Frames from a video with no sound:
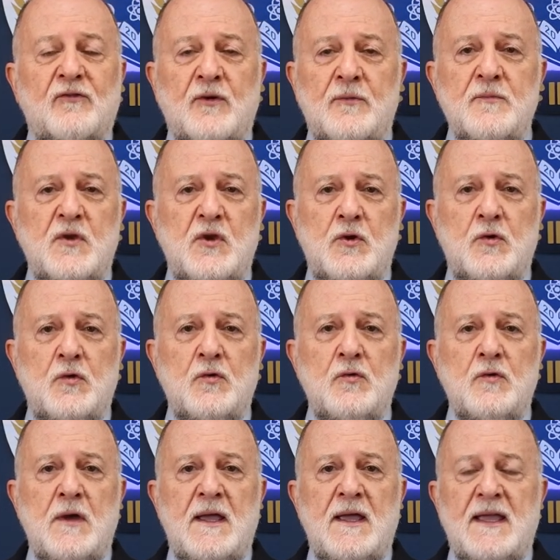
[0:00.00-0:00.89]
from
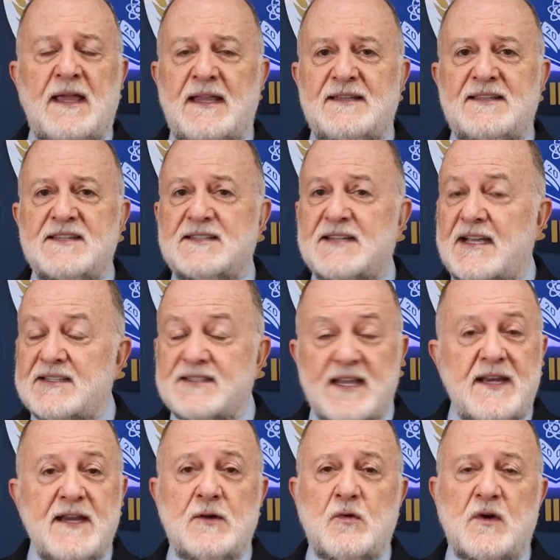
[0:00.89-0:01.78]
you and discuss
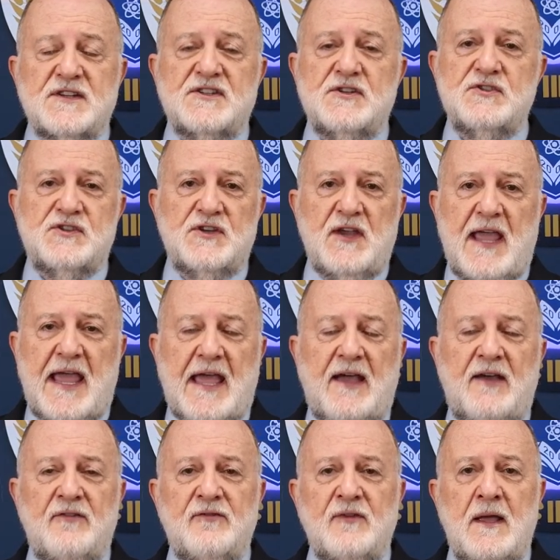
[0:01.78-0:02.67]
any questions you
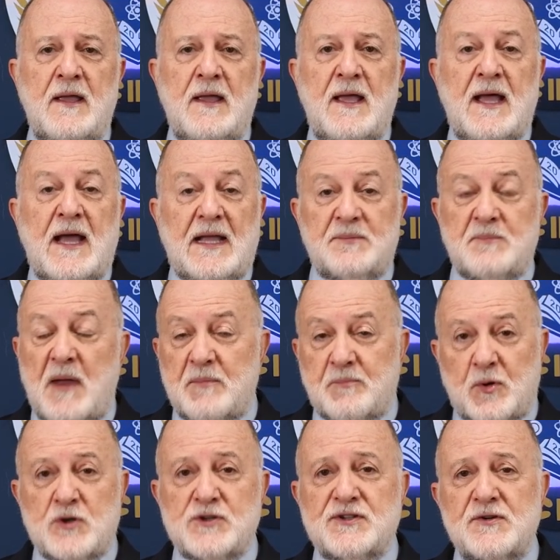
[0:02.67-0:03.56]
have at my
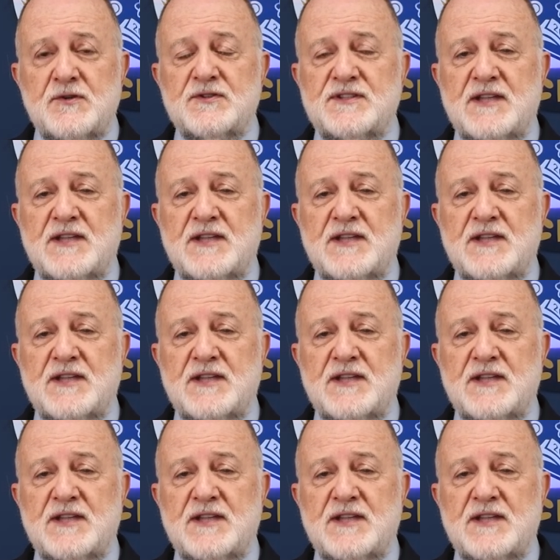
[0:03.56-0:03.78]
personal